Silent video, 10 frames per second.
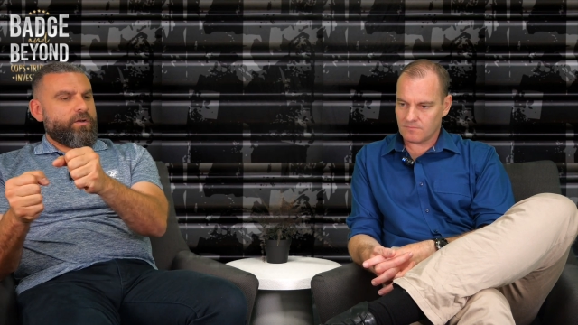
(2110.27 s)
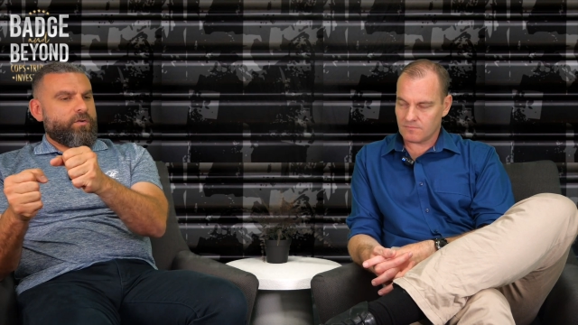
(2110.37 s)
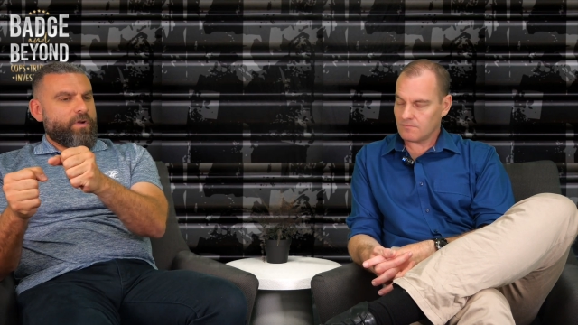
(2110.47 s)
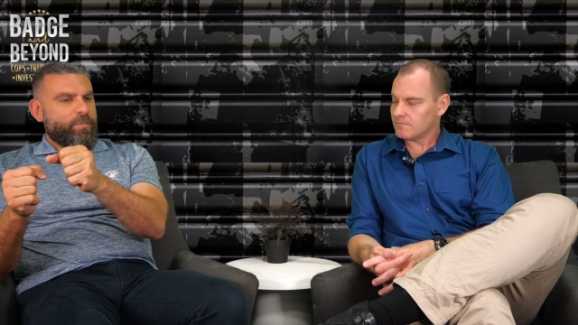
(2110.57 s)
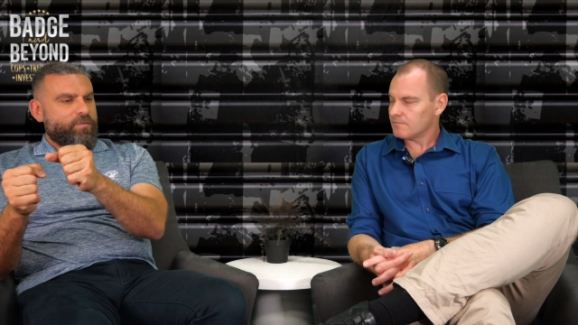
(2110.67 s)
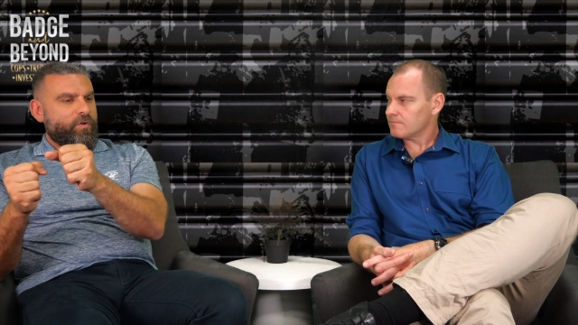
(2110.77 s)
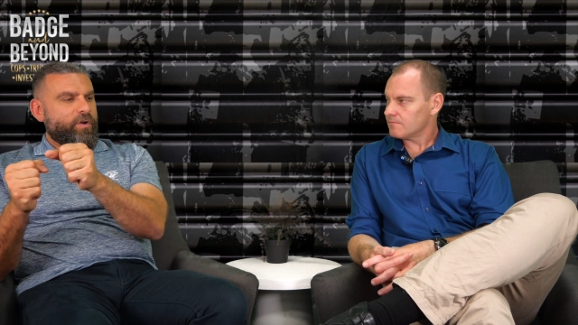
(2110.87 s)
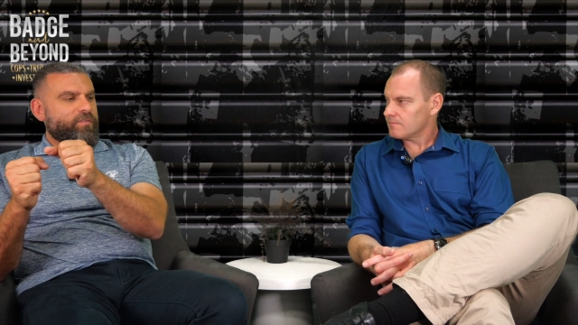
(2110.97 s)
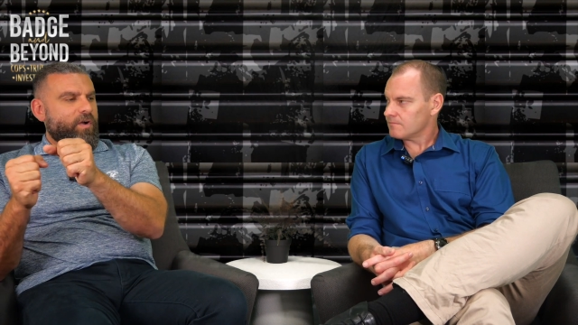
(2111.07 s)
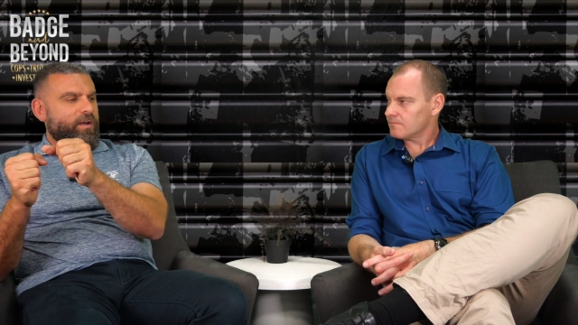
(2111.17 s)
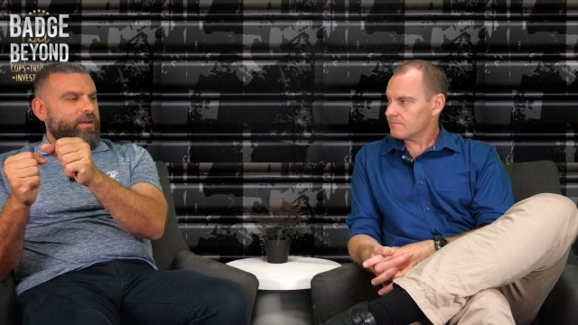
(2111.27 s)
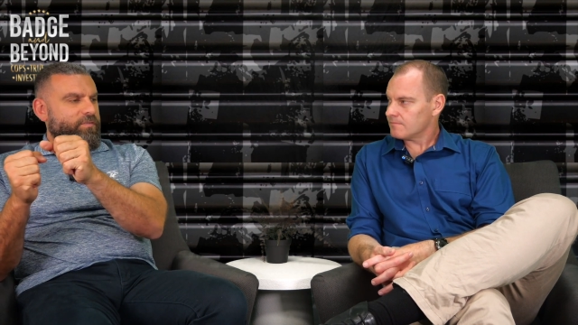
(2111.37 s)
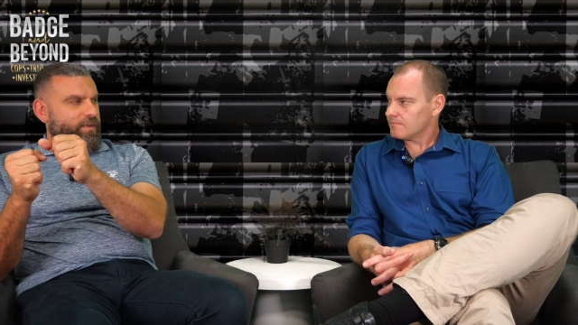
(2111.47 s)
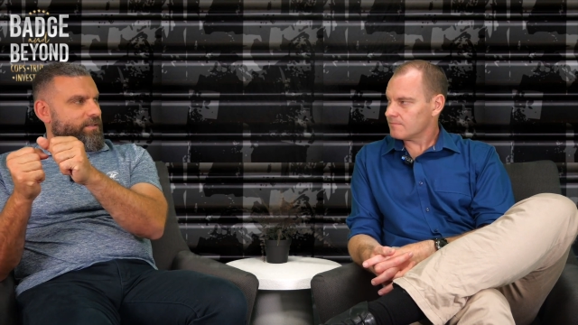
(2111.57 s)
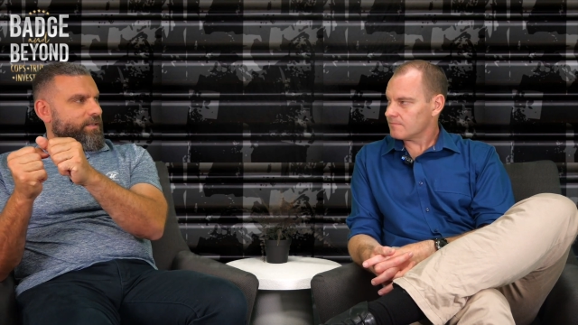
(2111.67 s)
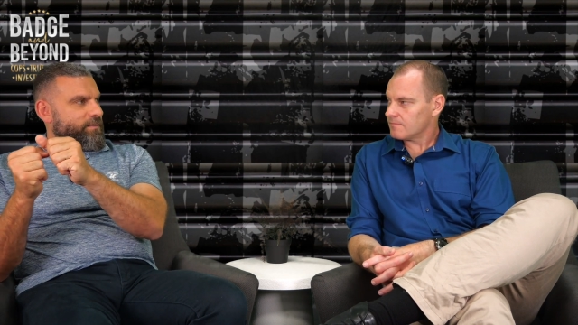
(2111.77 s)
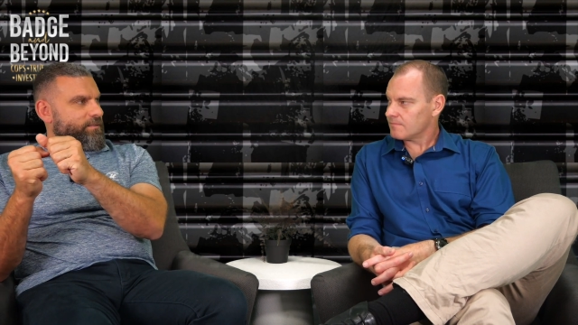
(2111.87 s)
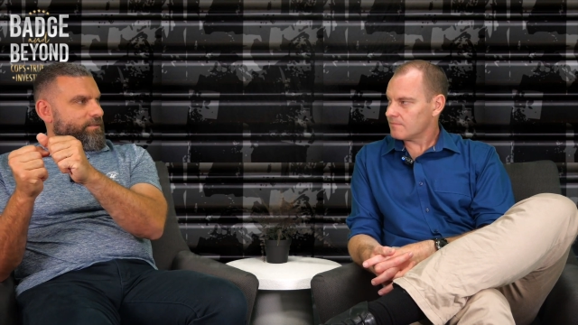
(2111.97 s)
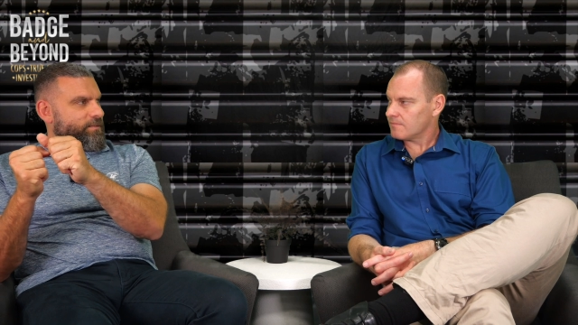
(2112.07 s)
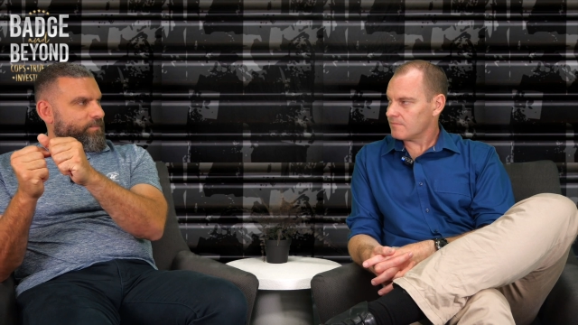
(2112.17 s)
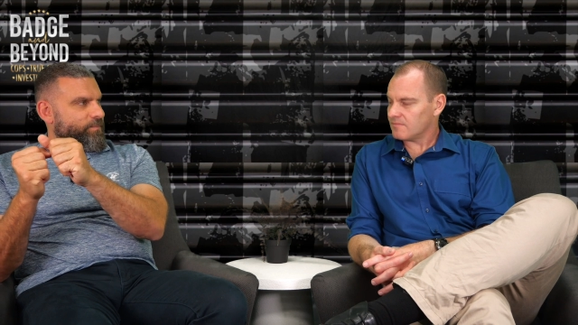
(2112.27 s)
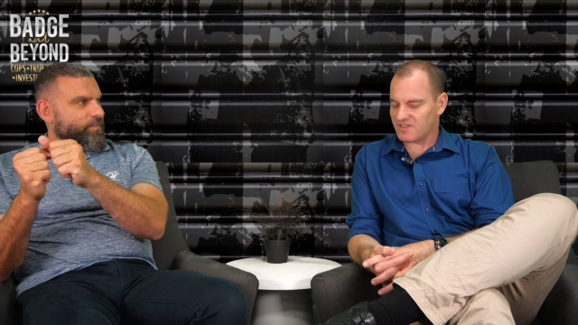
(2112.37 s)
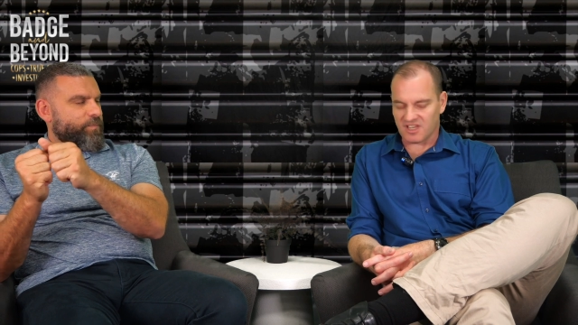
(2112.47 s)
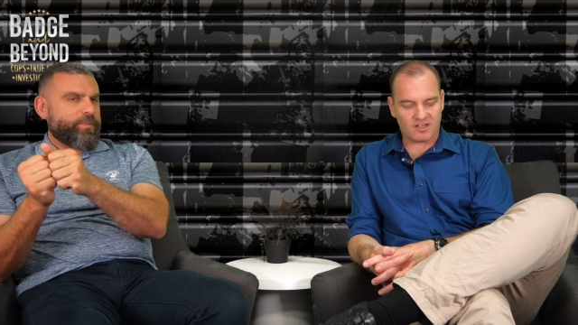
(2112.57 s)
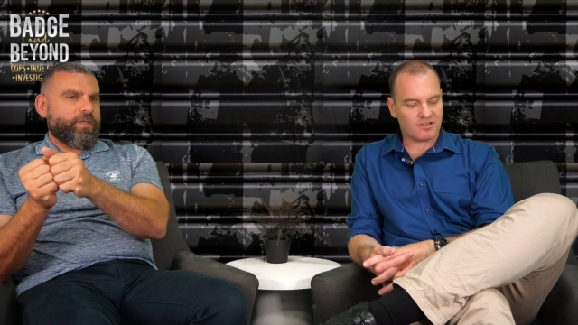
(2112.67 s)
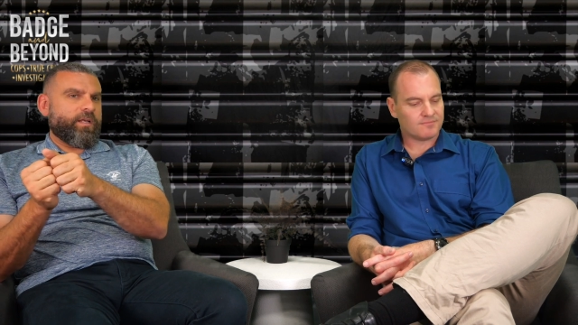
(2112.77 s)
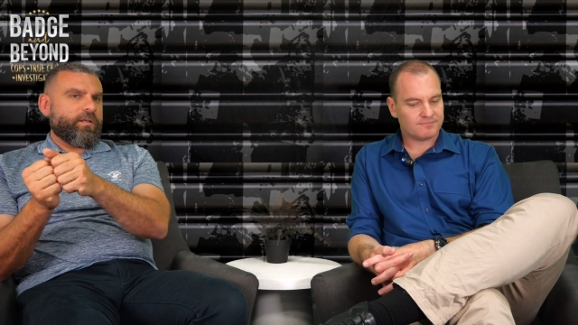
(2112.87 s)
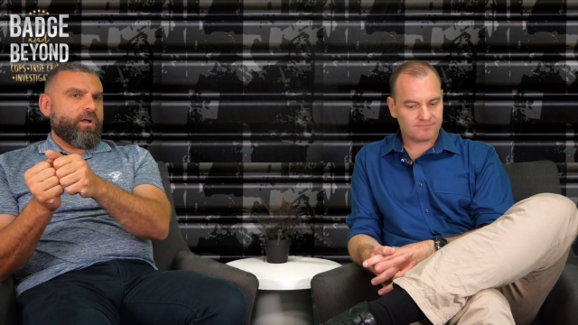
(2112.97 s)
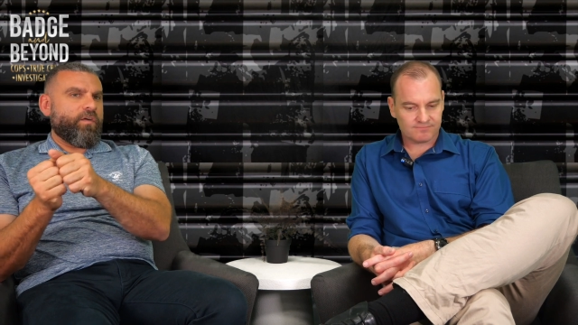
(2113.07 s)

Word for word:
Speaker 1: grab a very violent offender, yeah, you know,